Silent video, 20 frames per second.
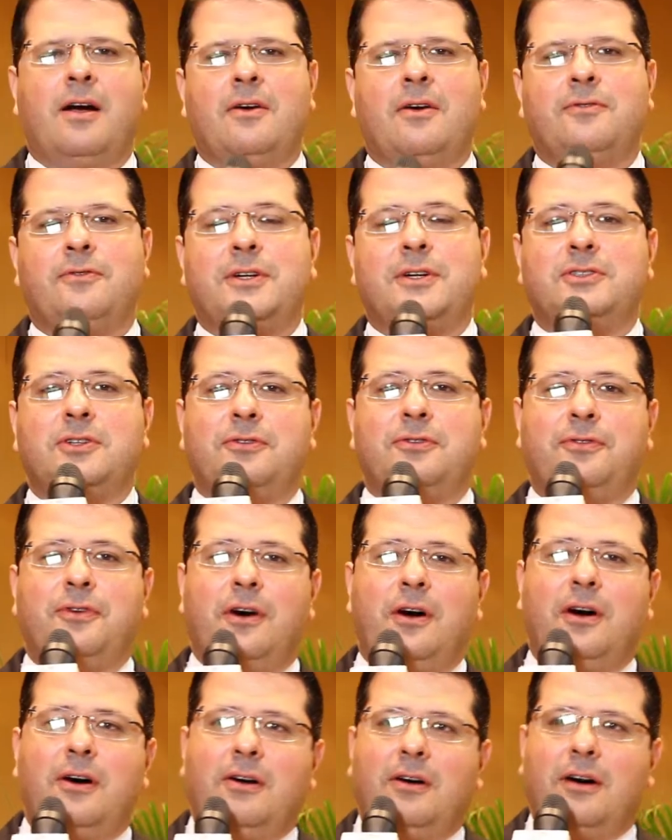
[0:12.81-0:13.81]
First of
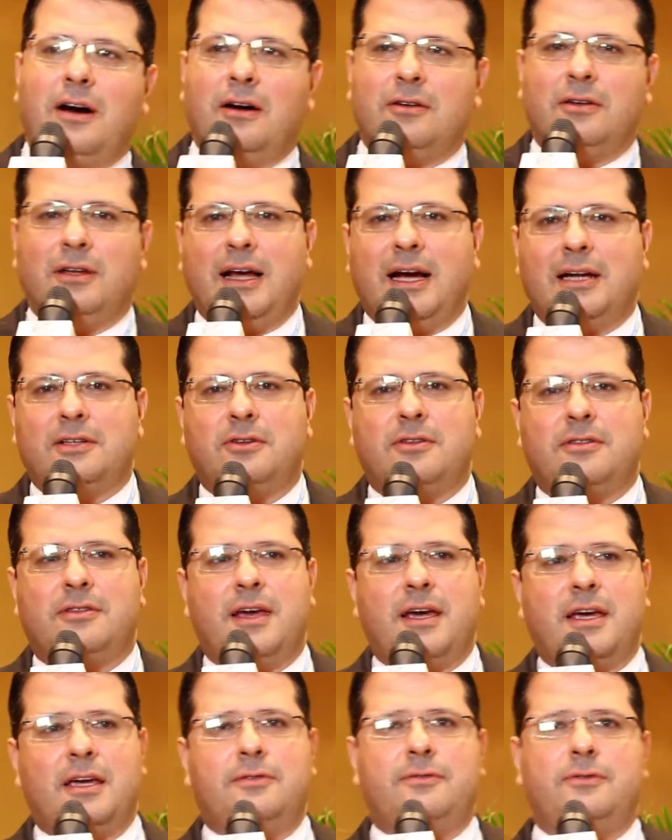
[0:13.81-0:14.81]
all, I would like to
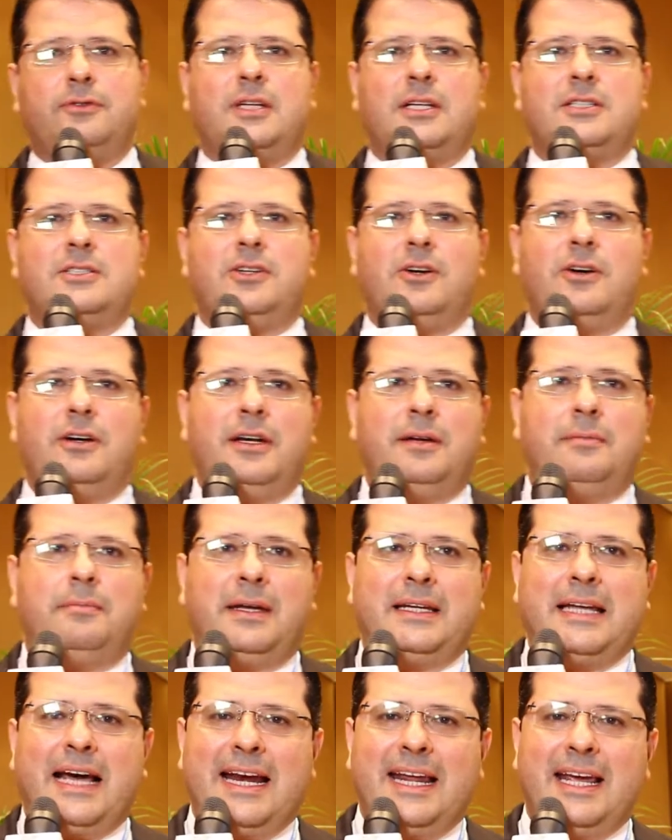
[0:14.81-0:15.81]
thank Fondazione
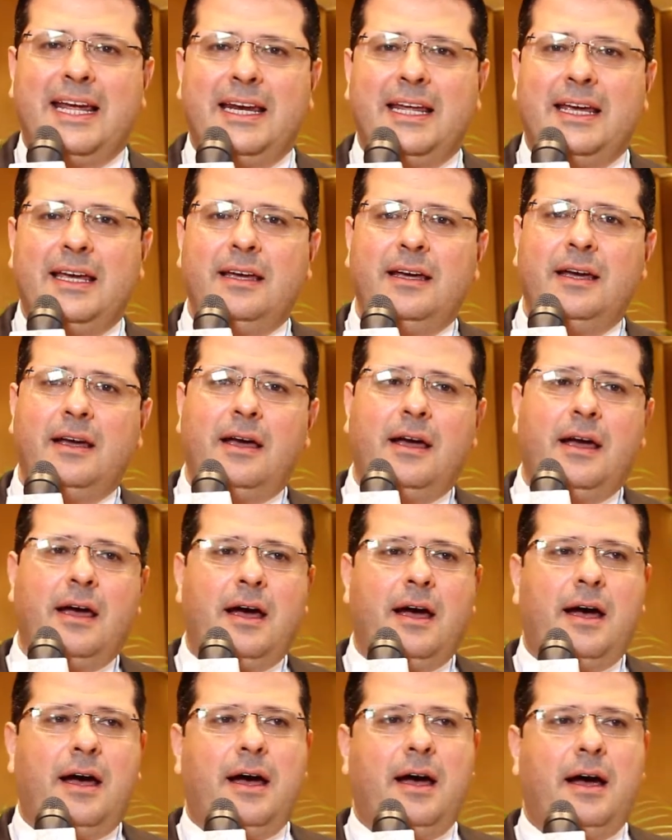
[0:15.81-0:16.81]
Menarini
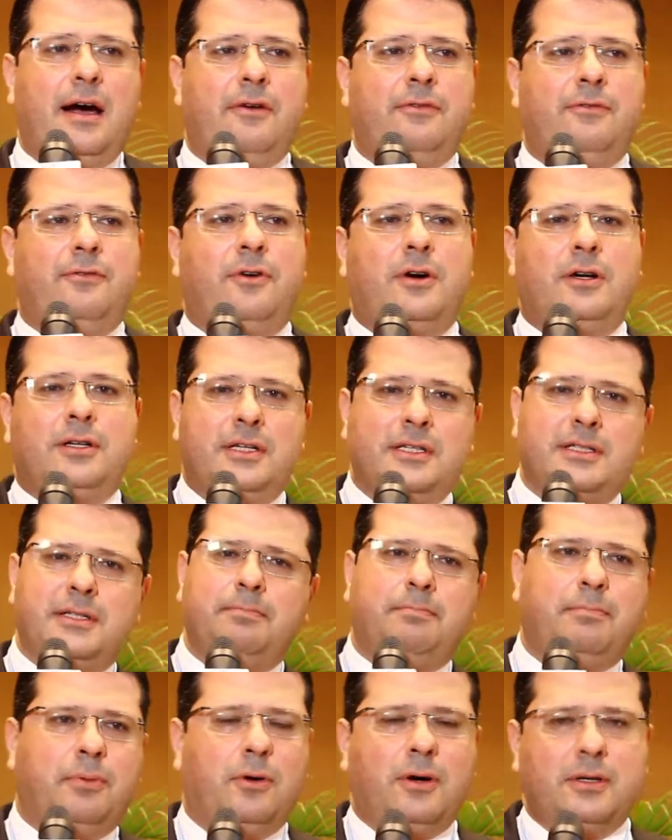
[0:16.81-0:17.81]
uh, for this
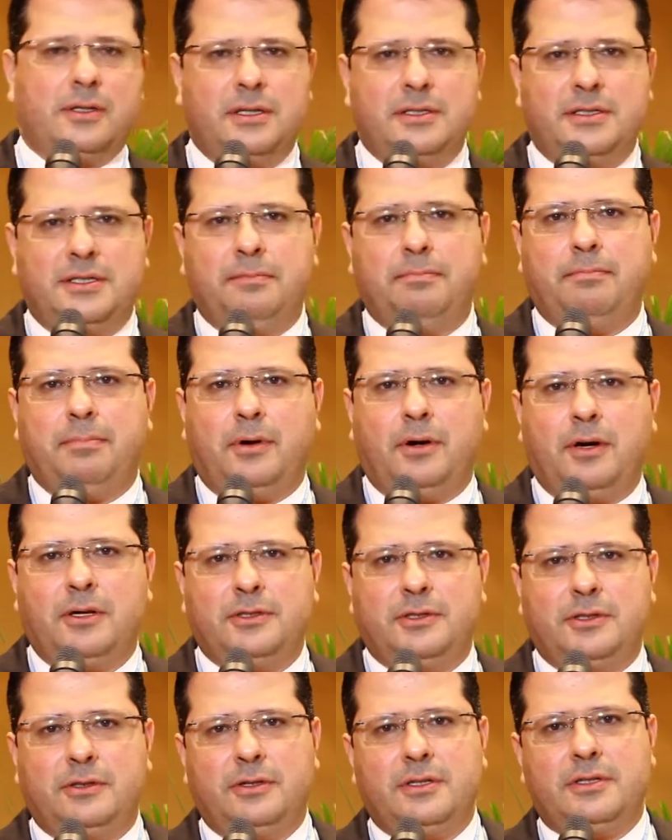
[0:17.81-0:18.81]
important
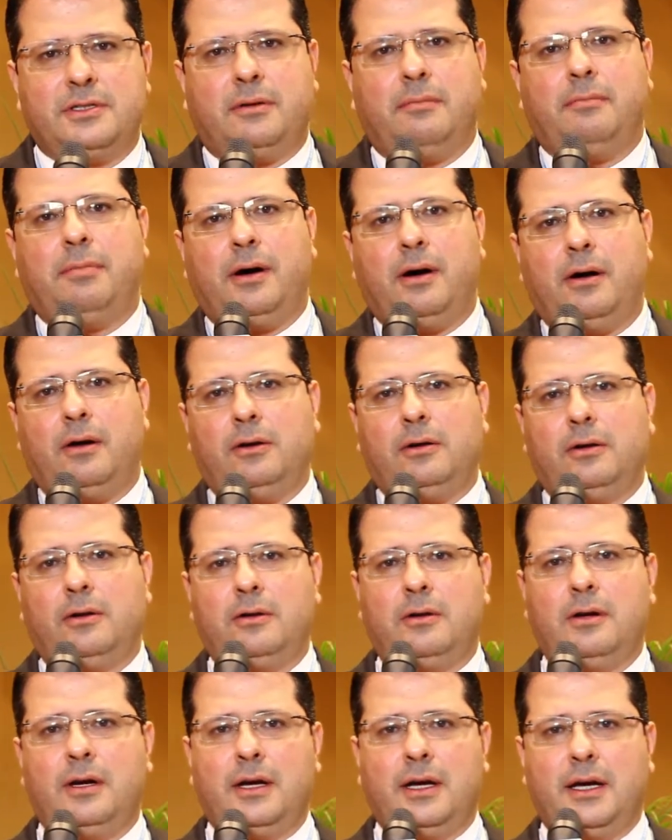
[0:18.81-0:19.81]
symposium in São
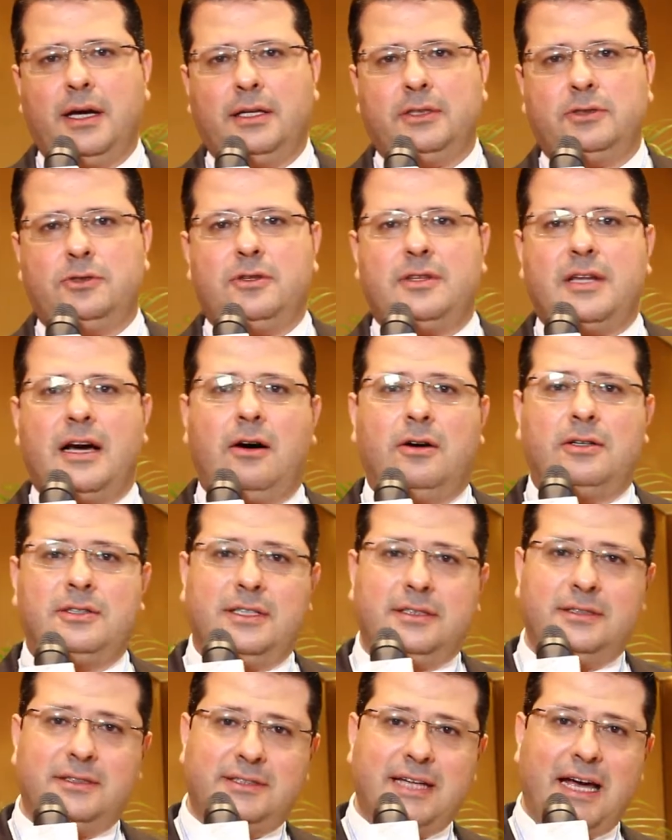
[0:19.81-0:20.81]
Paulo in
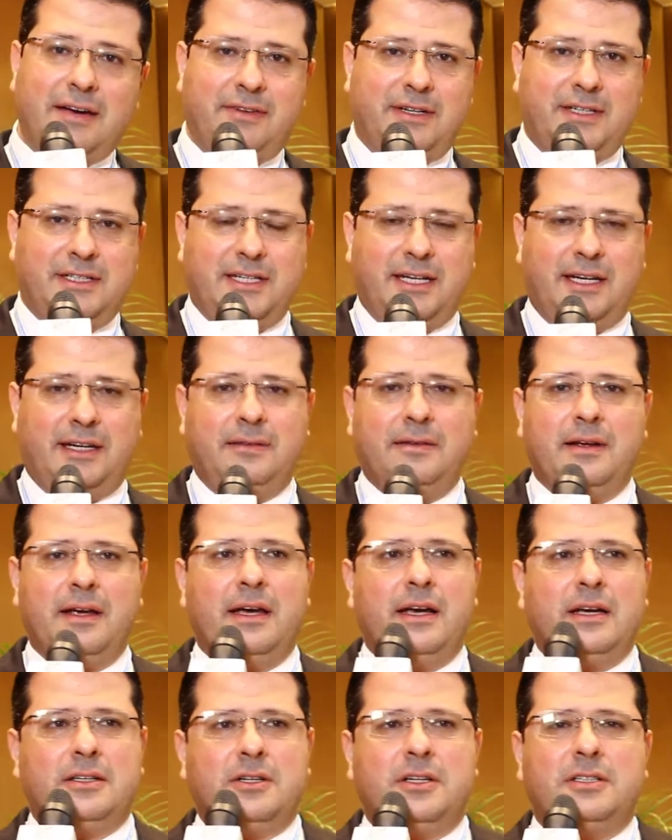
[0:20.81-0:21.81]
2017.
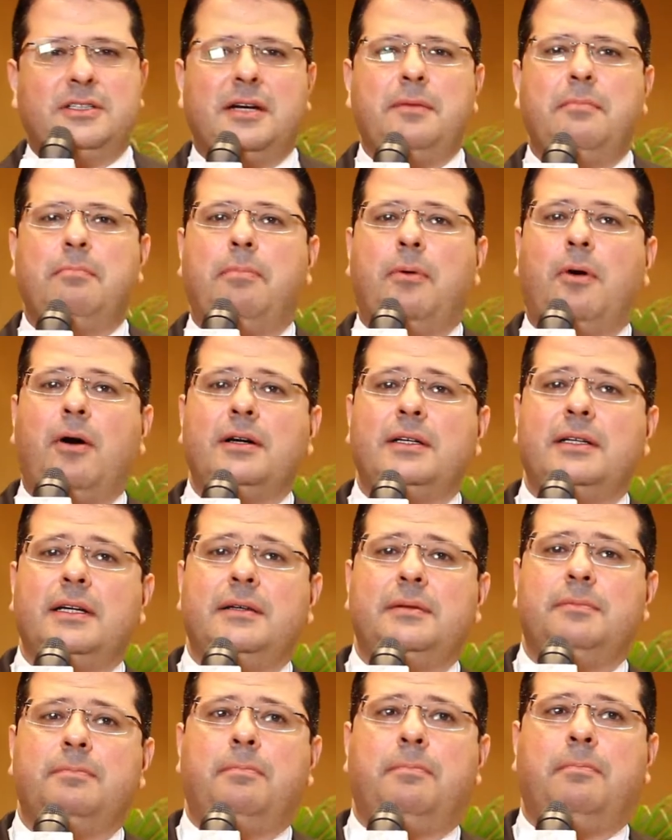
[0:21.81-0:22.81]
So it's an
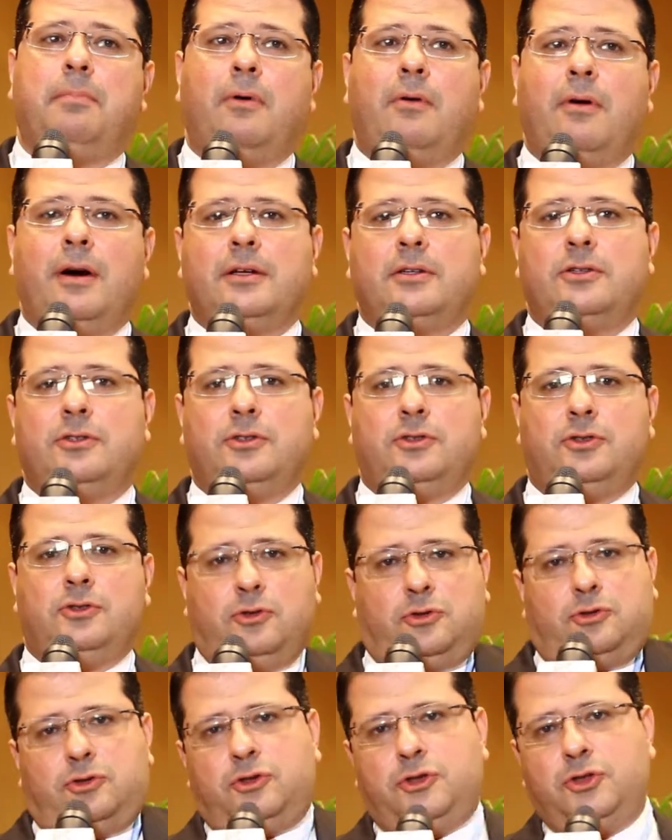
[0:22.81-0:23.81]
important point
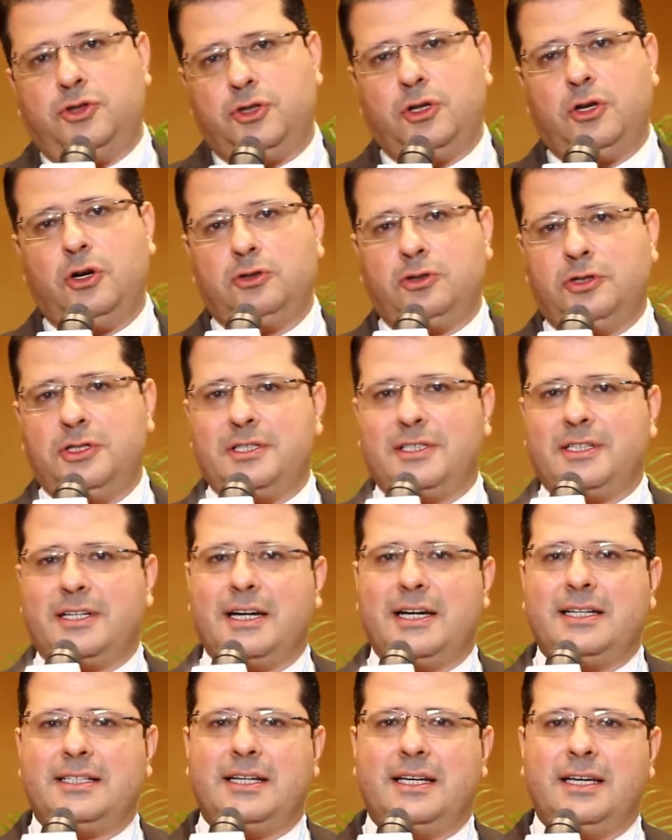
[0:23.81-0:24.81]
to, to show, to
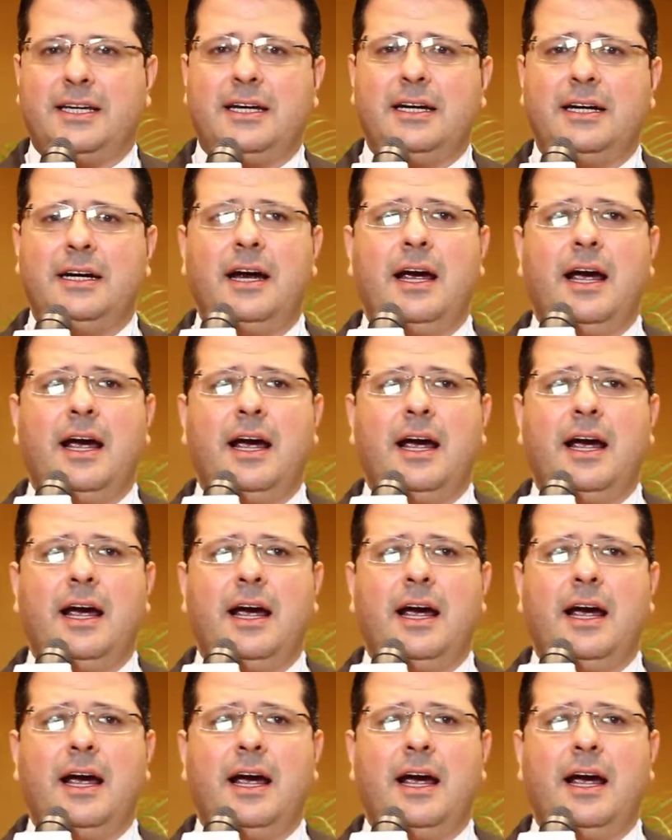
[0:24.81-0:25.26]
discuss here,